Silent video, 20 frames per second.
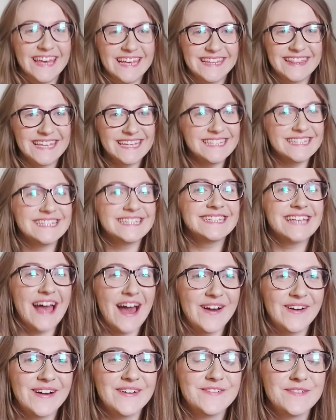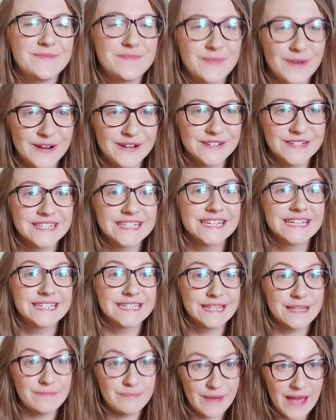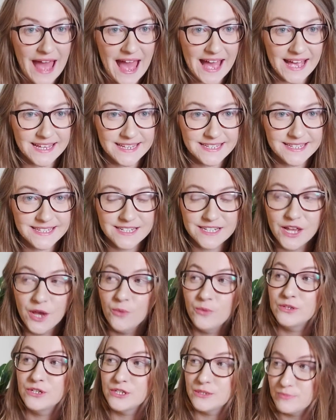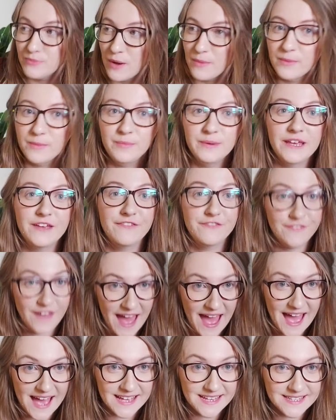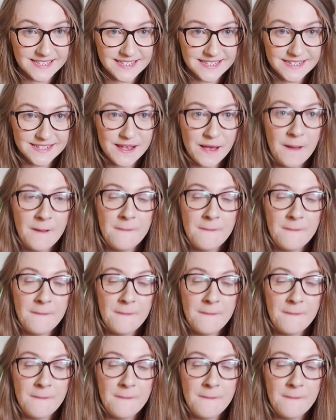This is how I've approached things in the past, which is probably fast.